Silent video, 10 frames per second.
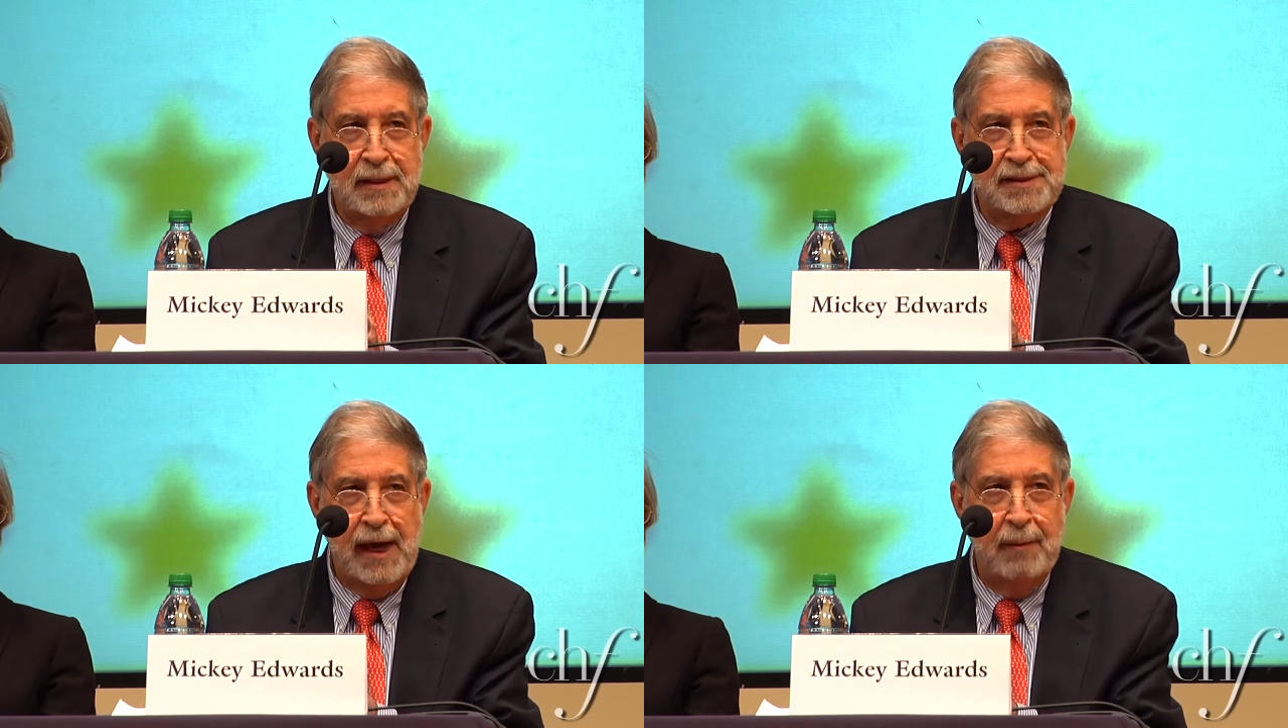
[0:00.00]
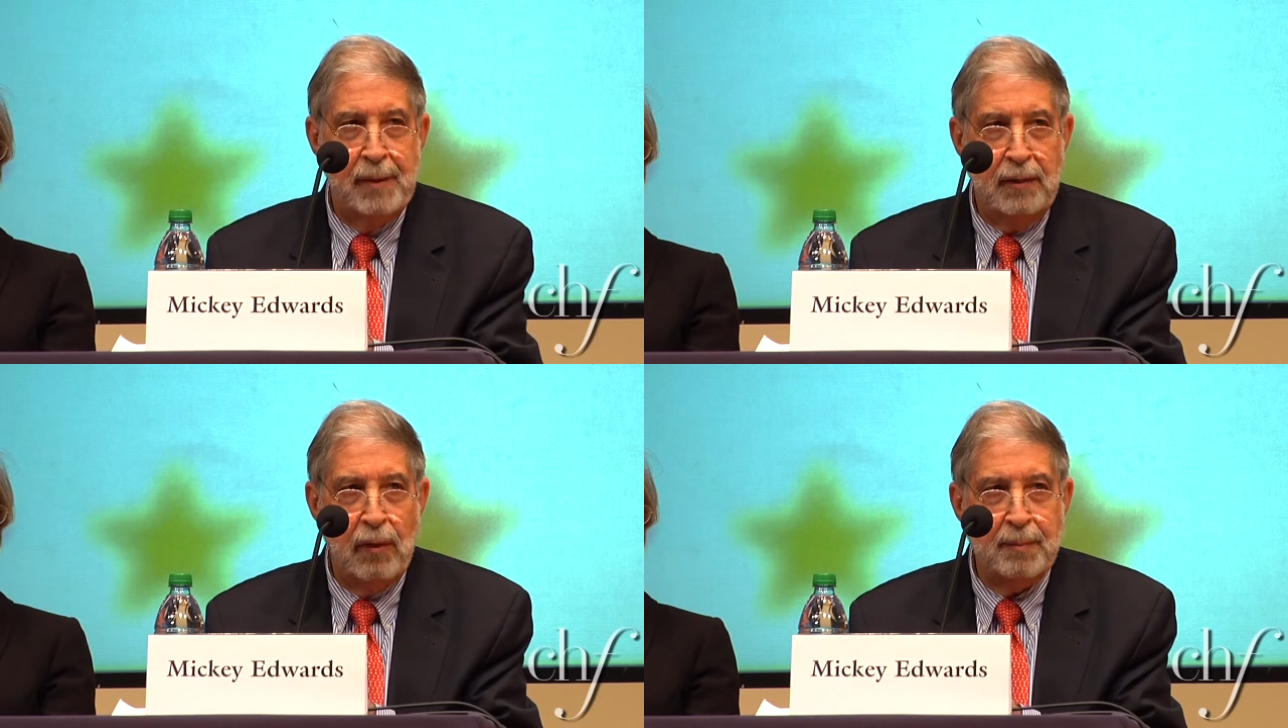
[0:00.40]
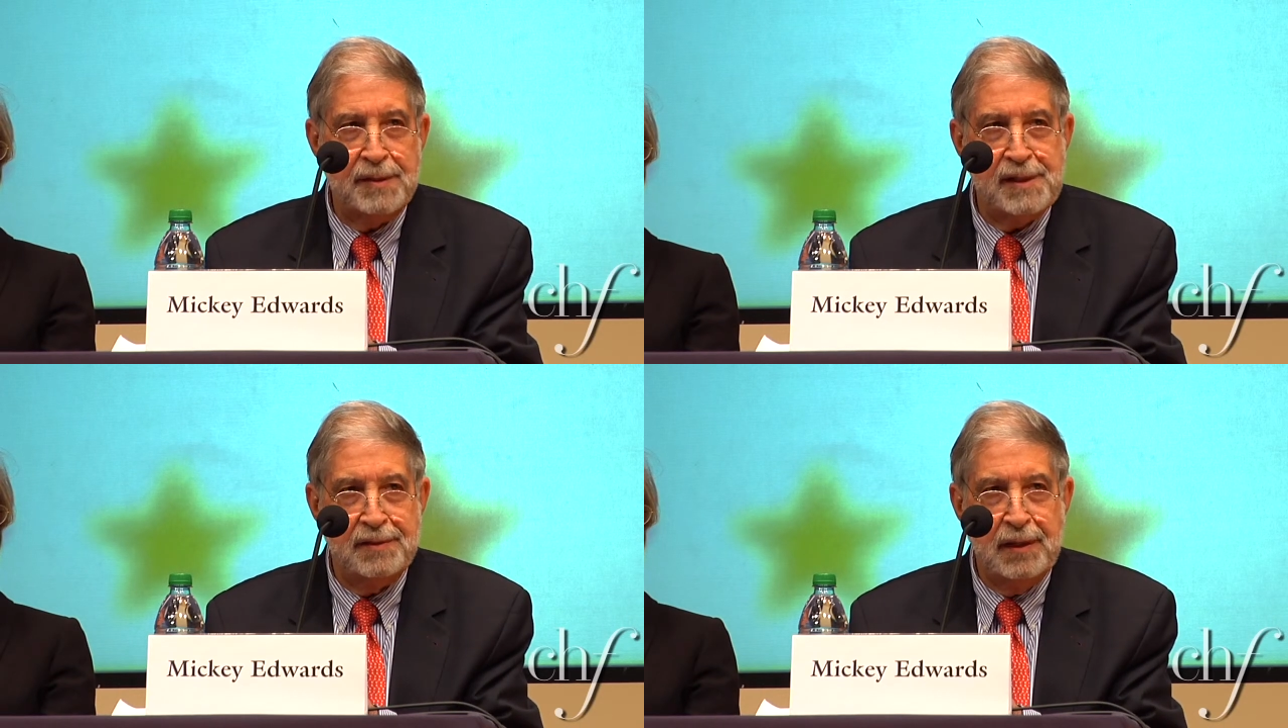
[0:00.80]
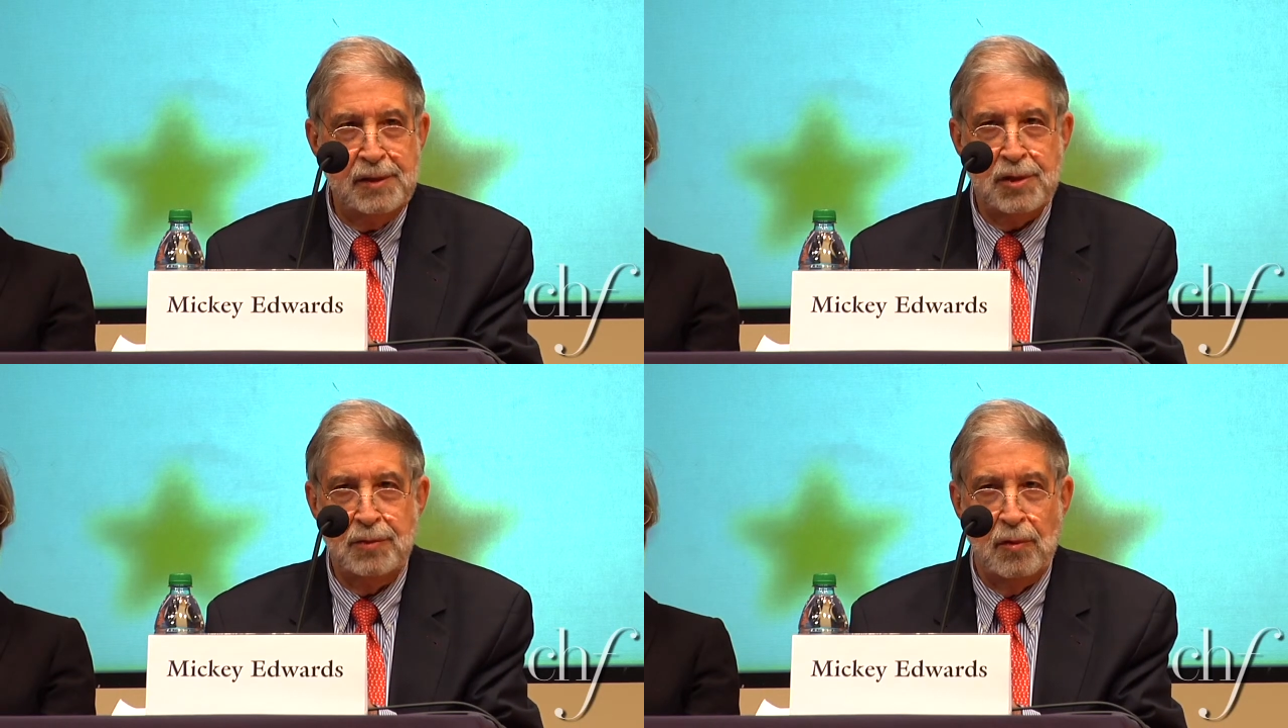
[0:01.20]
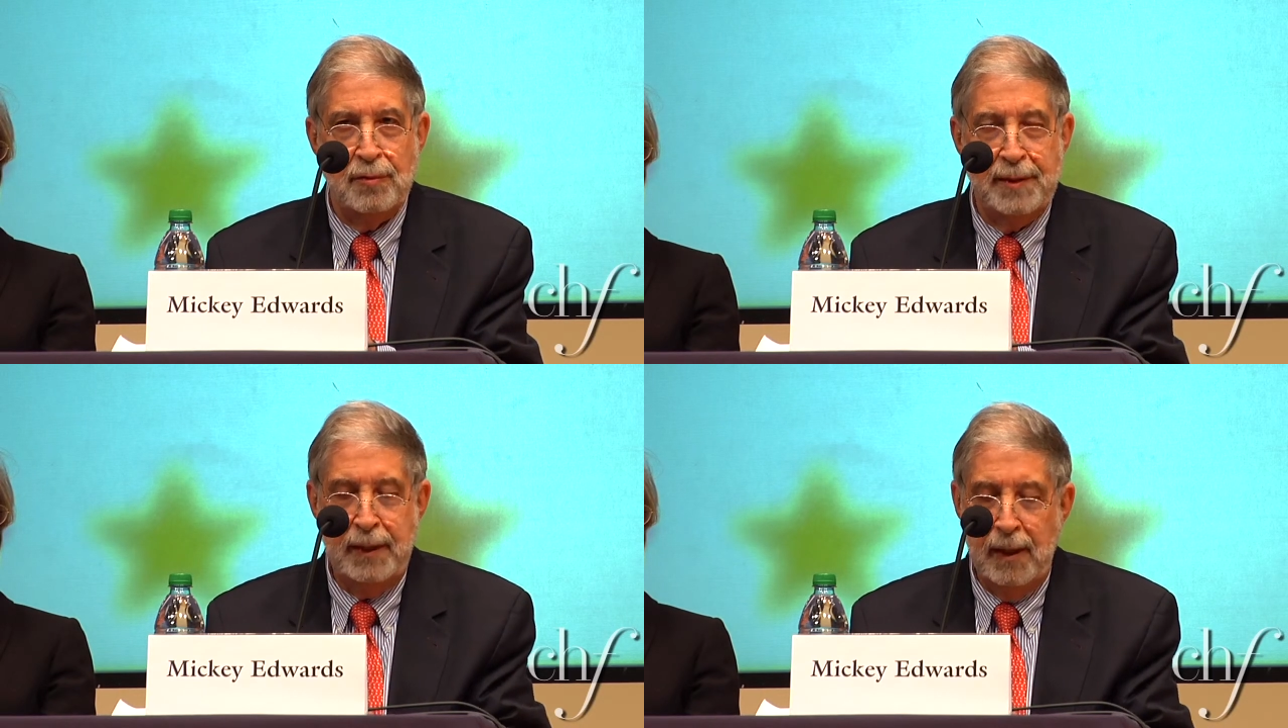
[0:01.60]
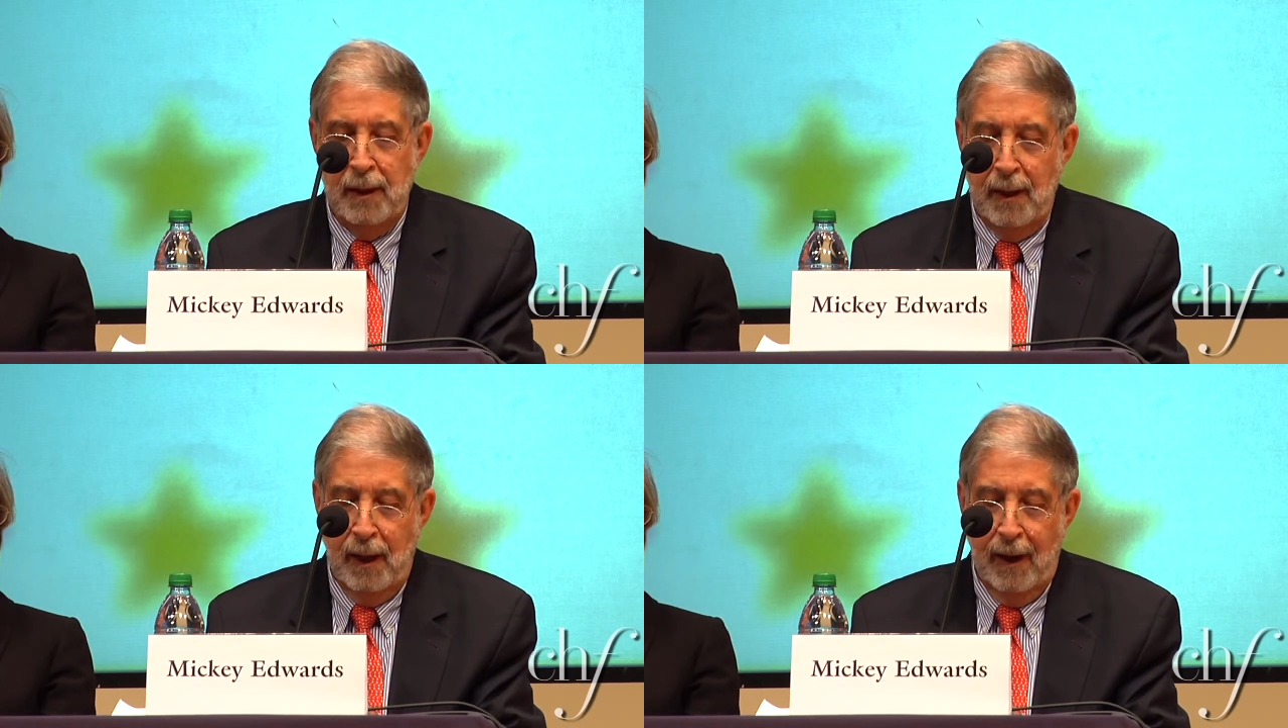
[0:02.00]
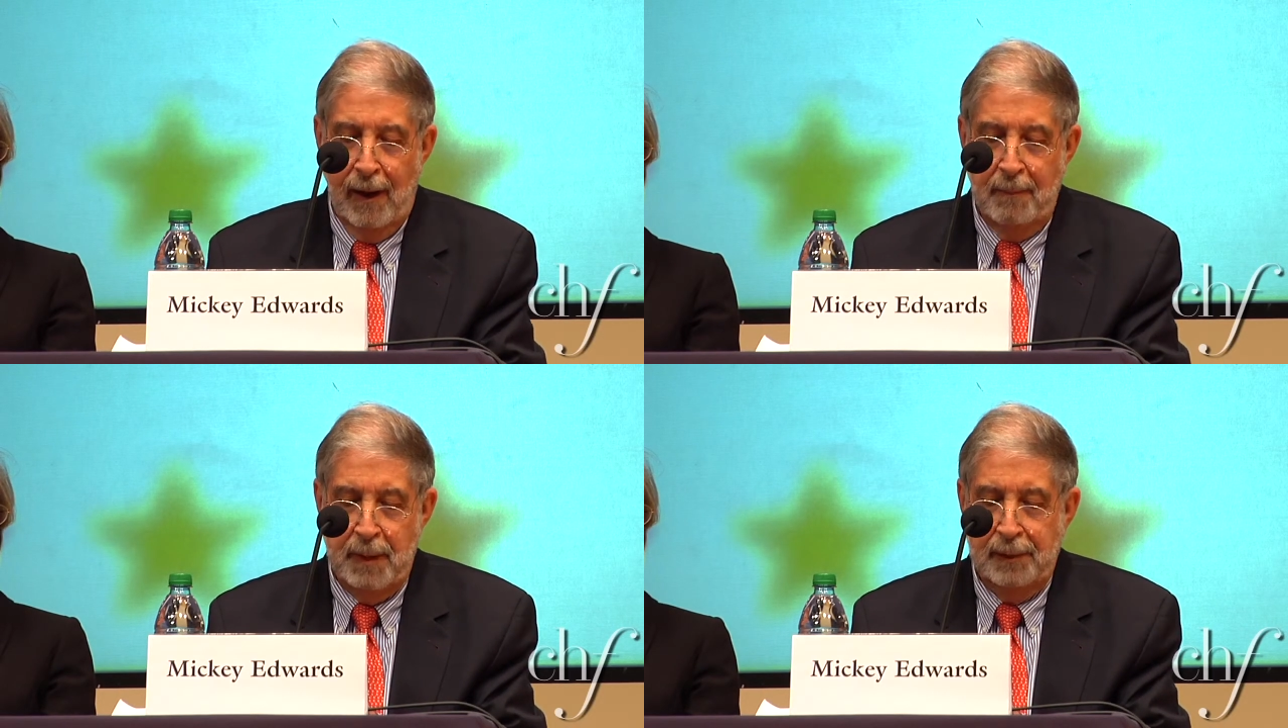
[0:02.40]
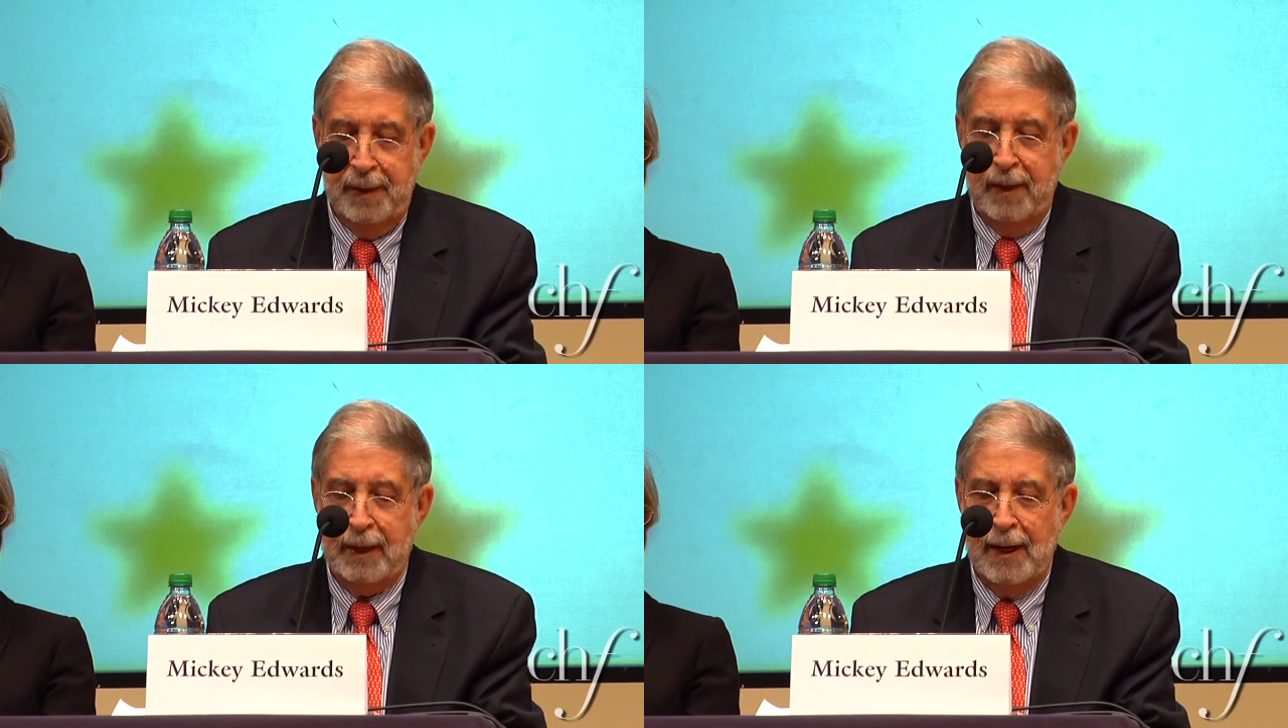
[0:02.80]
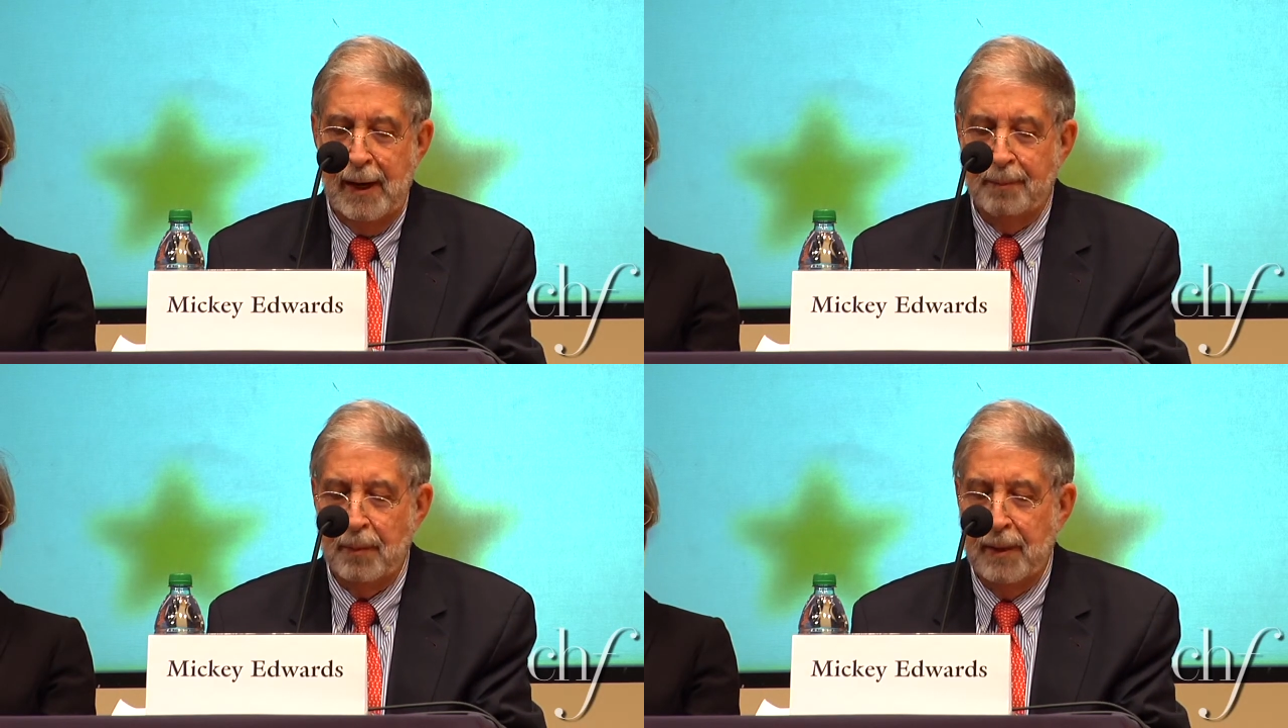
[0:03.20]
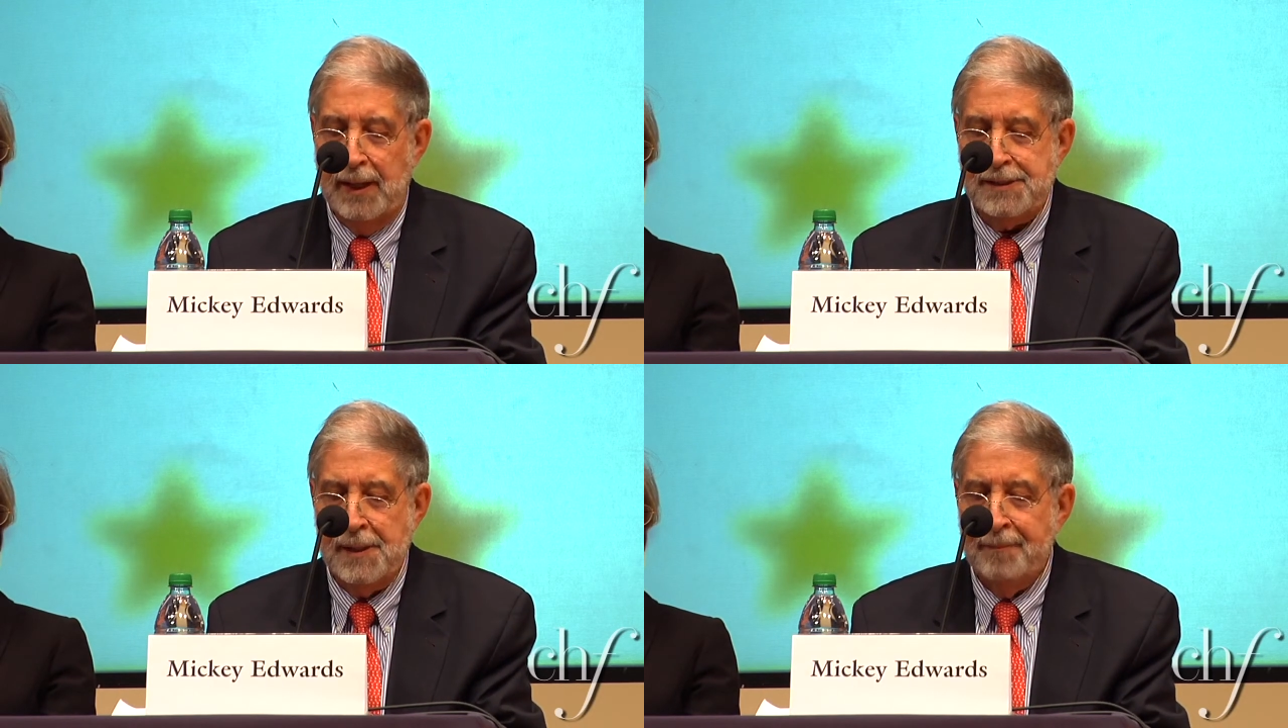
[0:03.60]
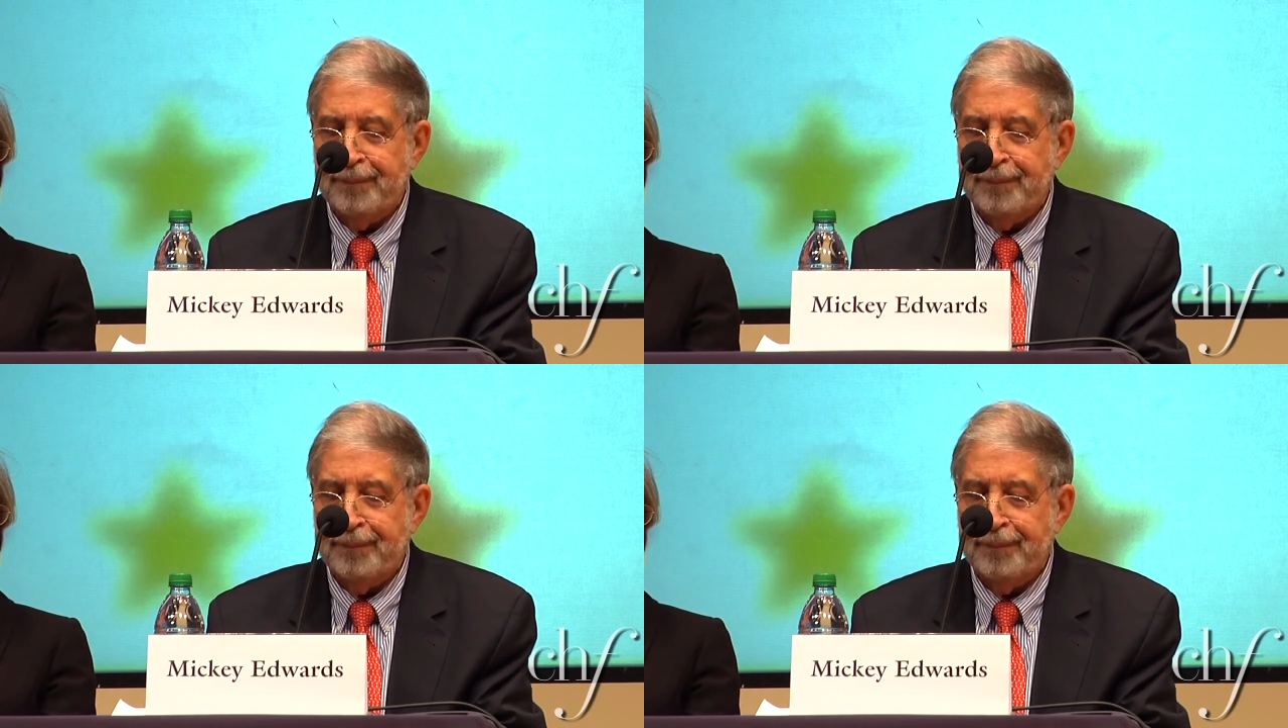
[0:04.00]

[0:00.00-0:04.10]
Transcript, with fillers: is happening representation nor the uh, ability to compromise.